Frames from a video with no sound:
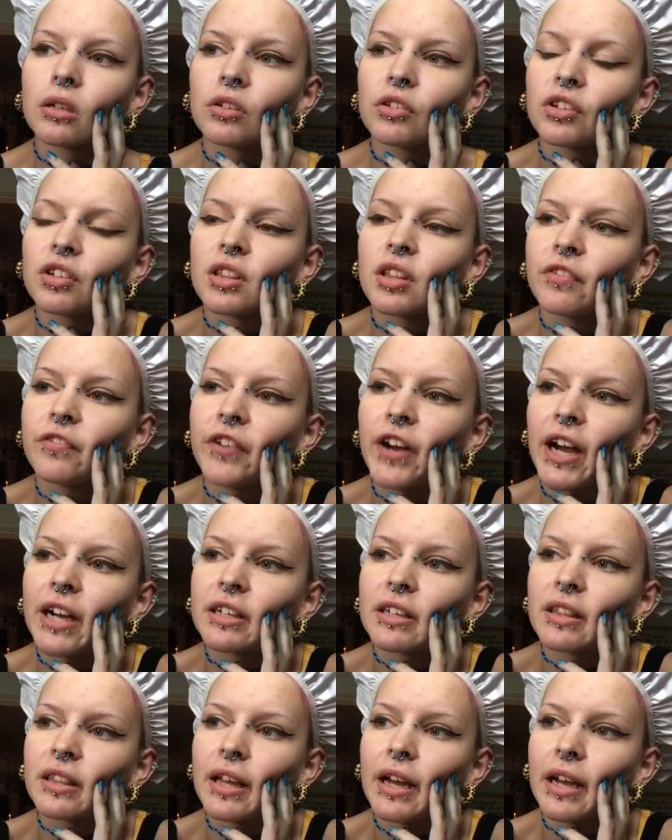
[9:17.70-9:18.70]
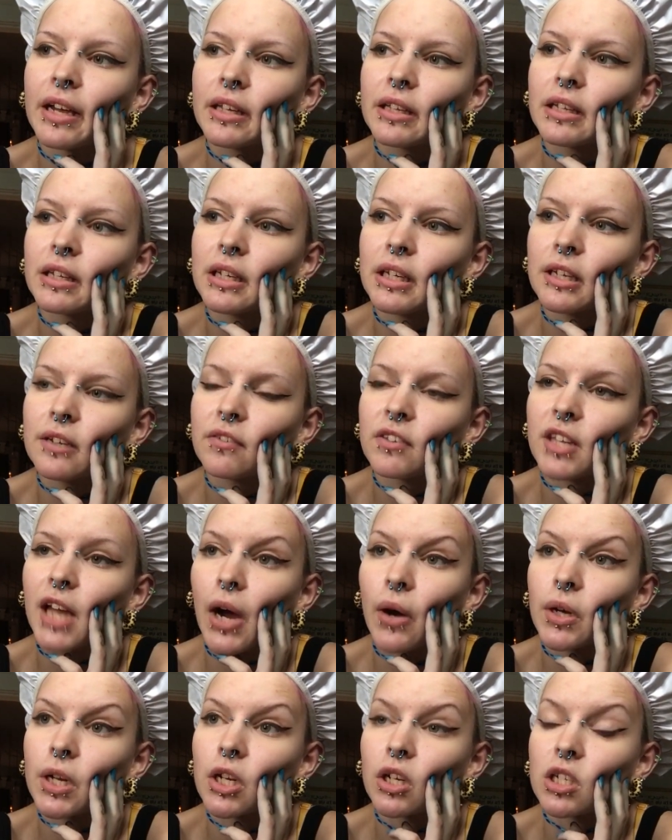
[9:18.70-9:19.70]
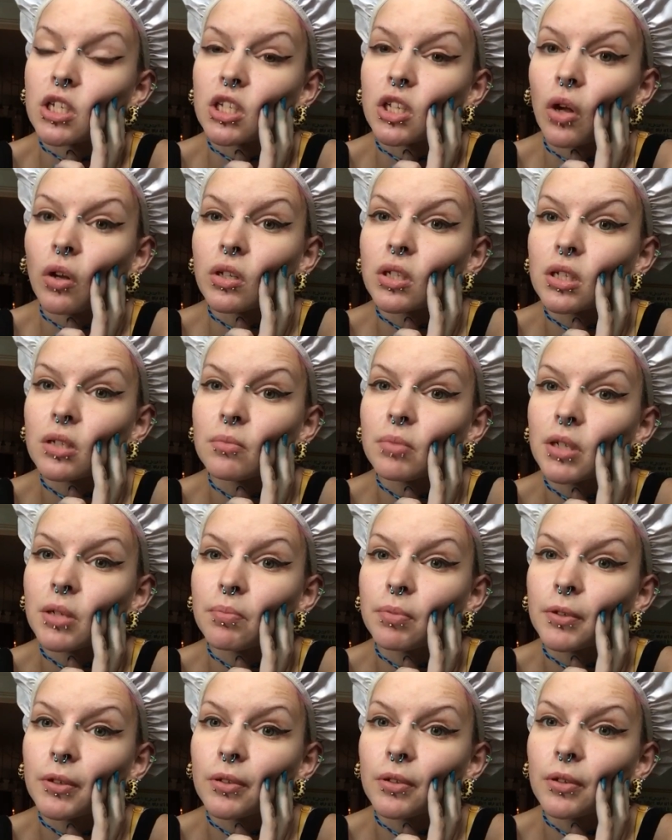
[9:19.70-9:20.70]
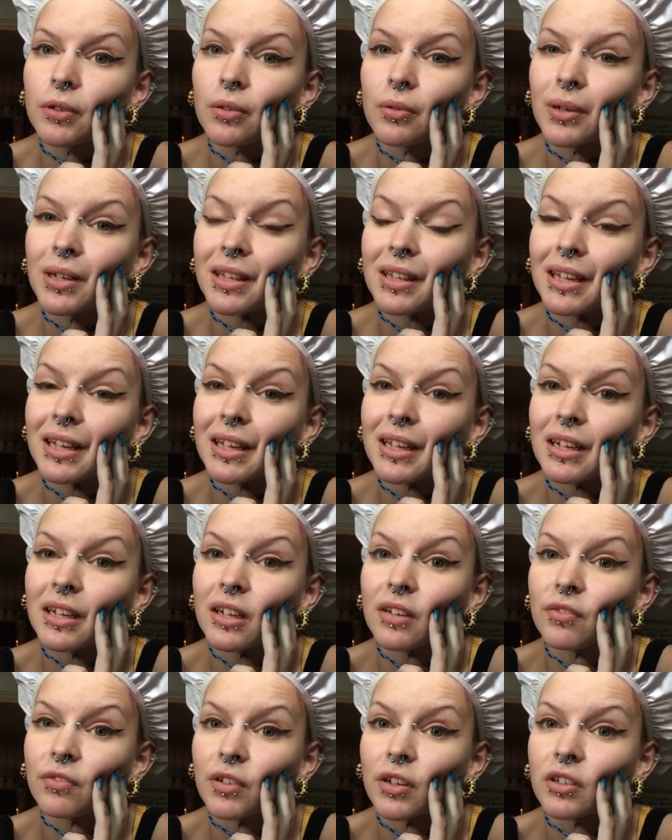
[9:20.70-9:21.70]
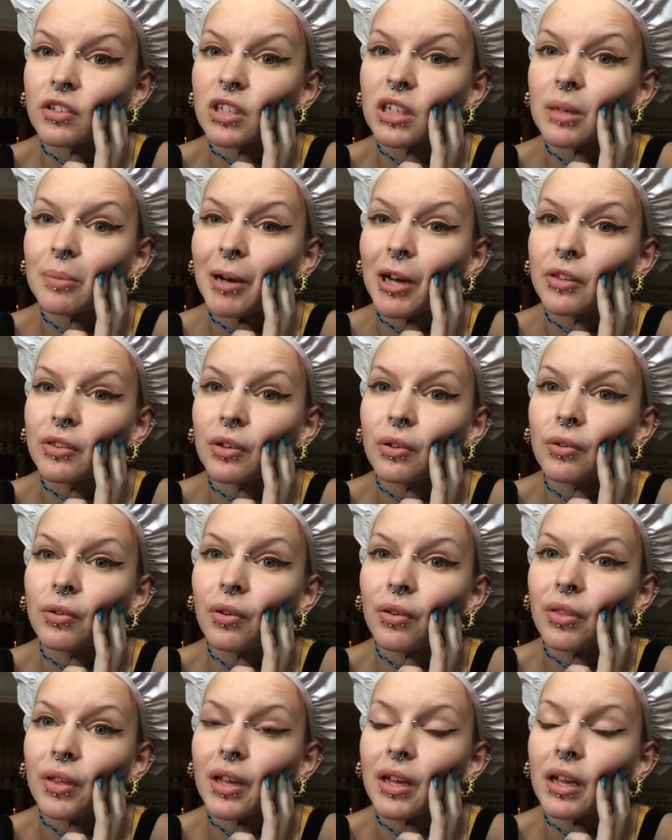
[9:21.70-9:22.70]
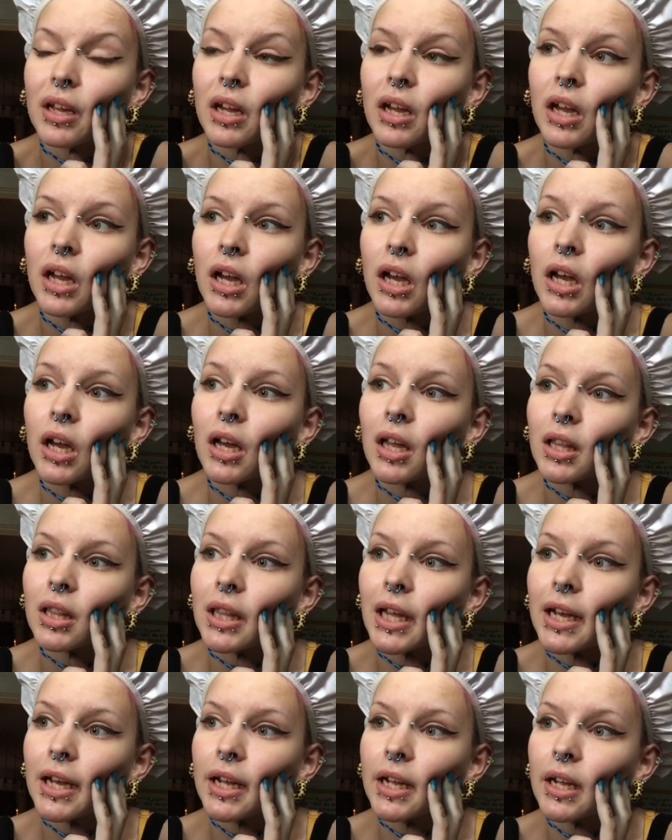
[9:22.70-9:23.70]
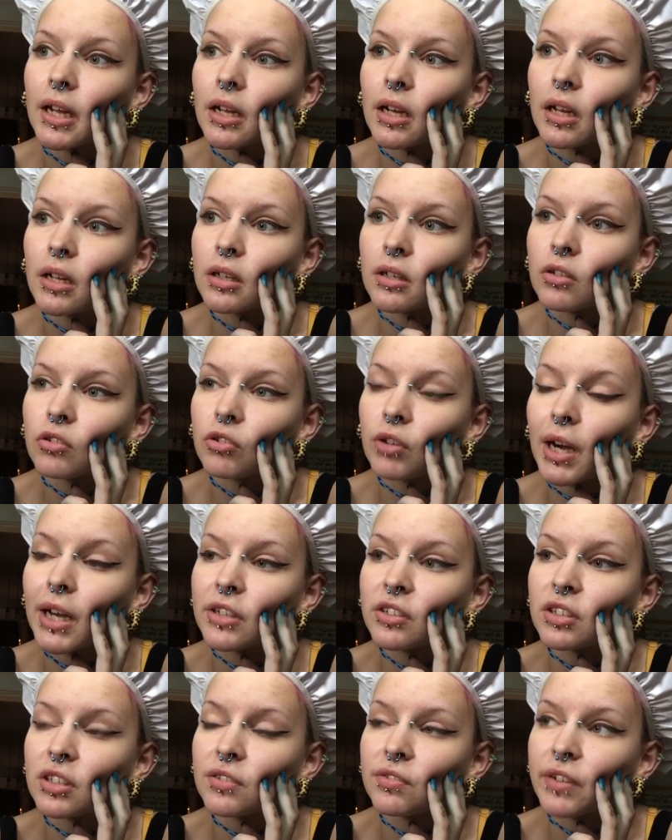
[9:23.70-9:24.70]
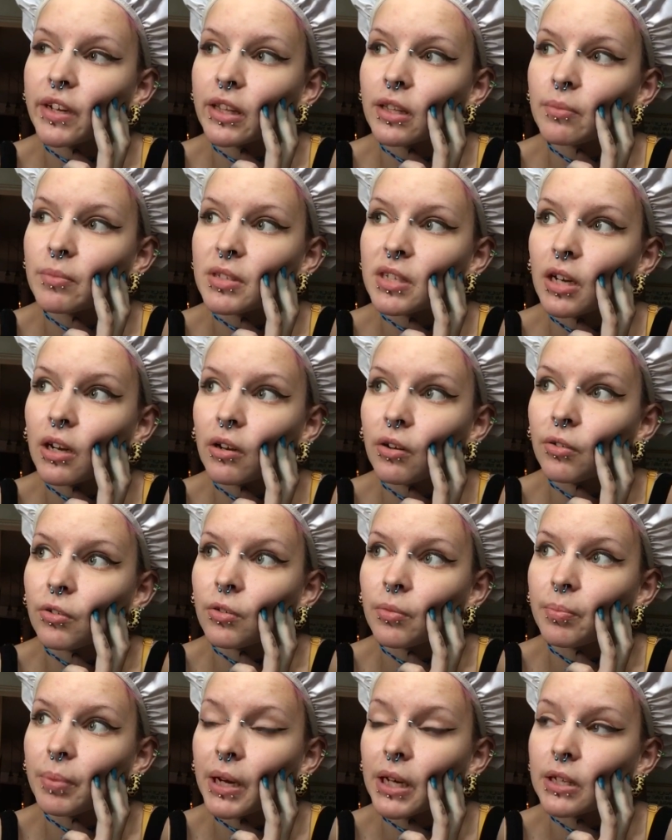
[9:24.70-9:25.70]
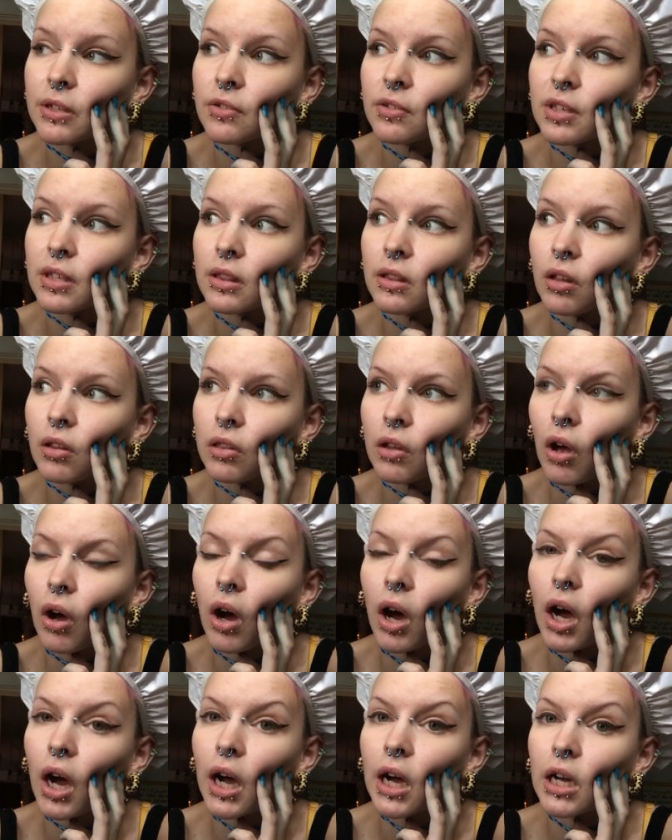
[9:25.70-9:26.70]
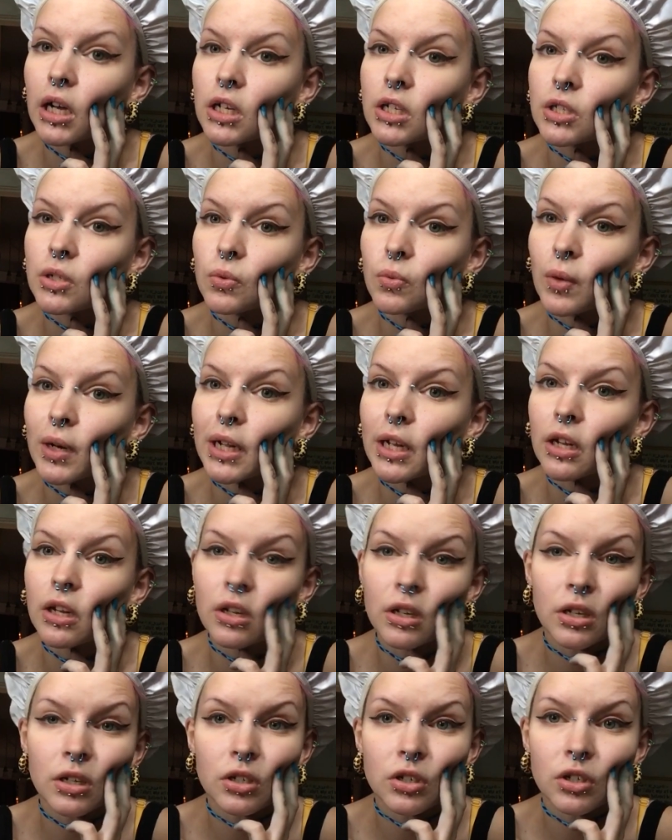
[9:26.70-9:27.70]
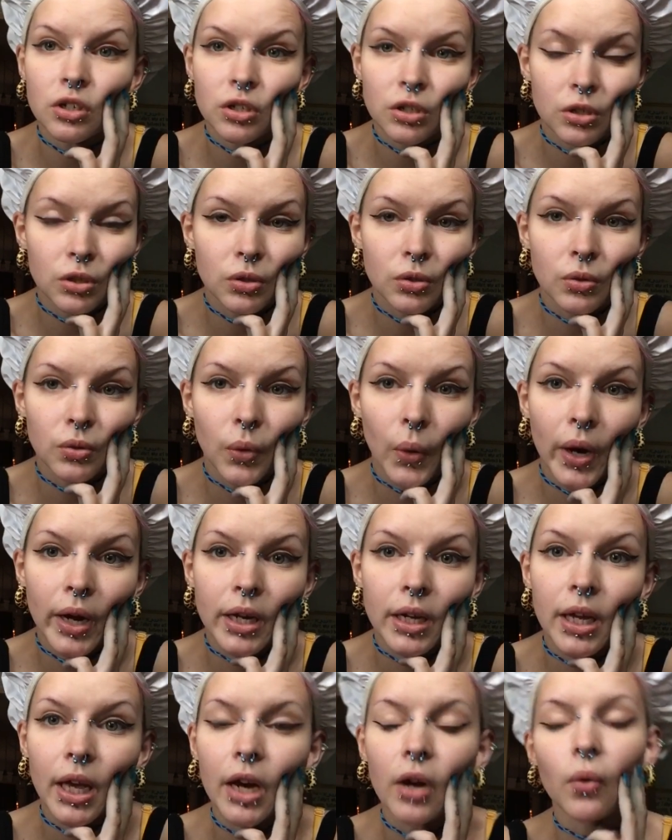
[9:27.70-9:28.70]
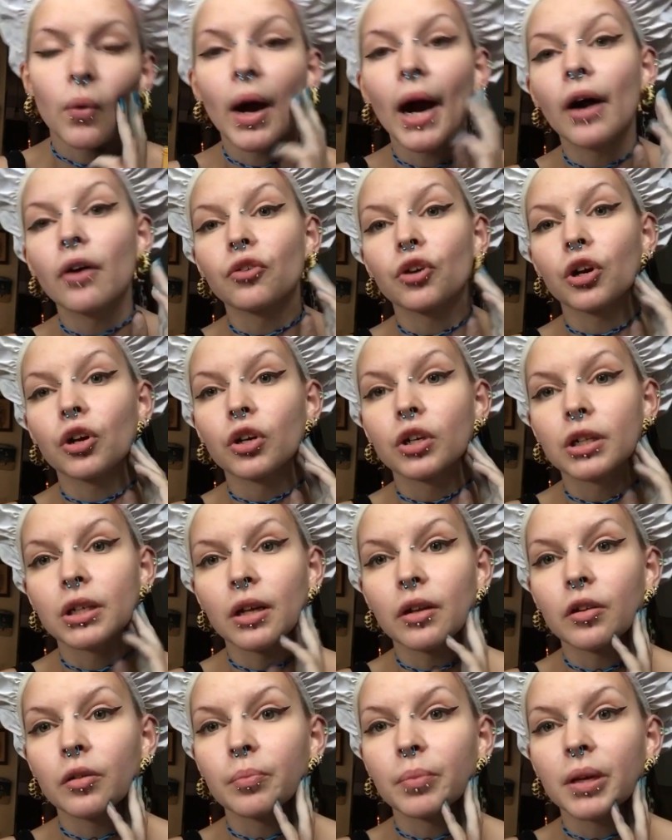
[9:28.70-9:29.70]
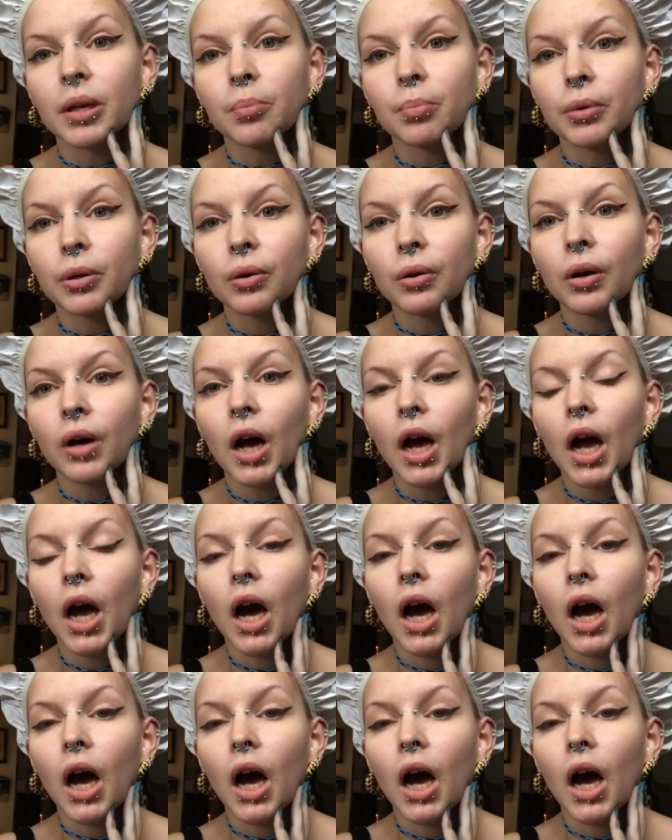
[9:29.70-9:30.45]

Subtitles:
just the fact that Yaniv is out here assaulting people when they get confronted about the whole thing, they tried to defend themselves by using the law as a way to get around hurting other people.